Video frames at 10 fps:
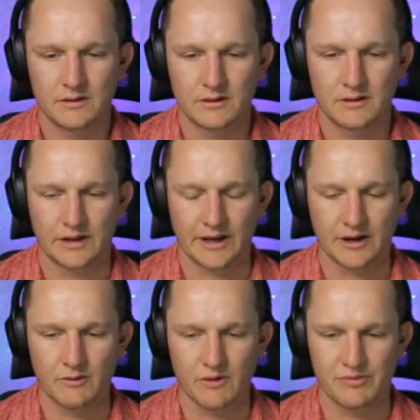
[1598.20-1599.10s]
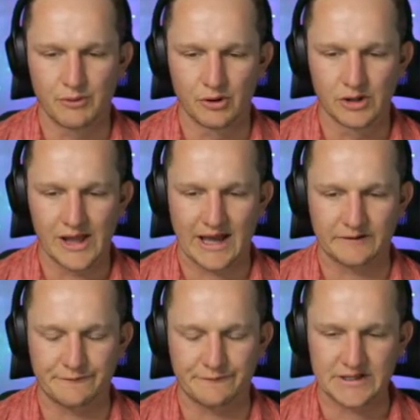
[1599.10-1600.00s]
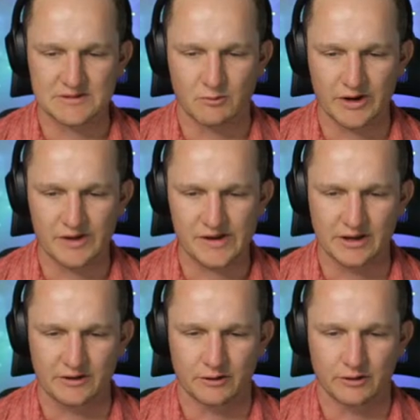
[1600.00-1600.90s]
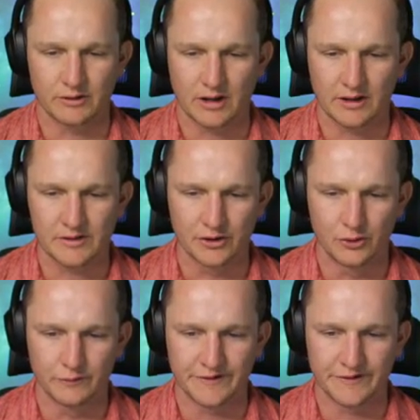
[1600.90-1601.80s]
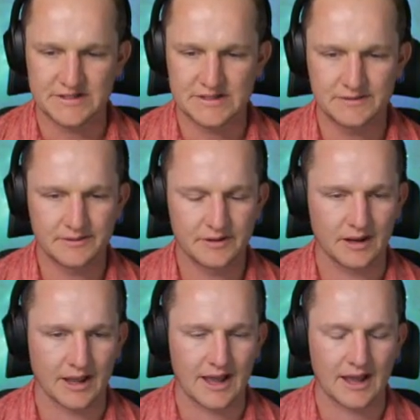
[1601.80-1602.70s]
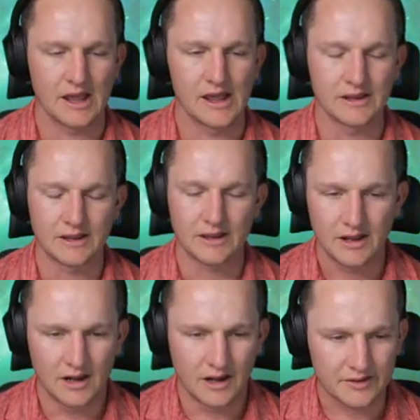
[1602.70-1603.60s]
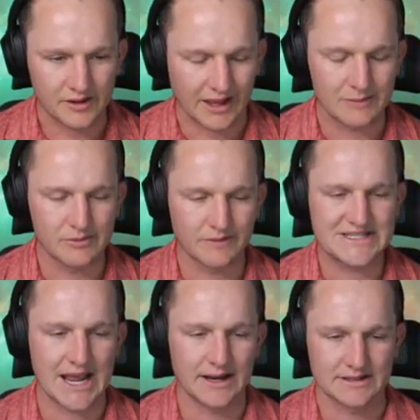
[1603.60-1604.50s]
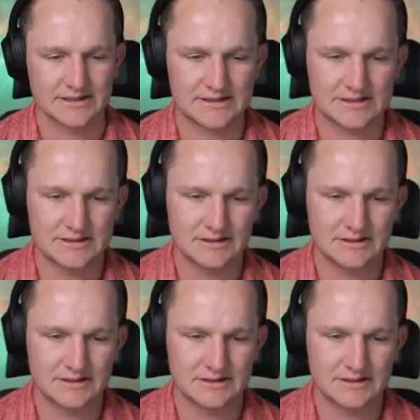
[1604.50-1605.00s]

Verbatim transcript: Leno with ball at feet. What is he going to do? He's going to hoof it. Okay. The game of tennis.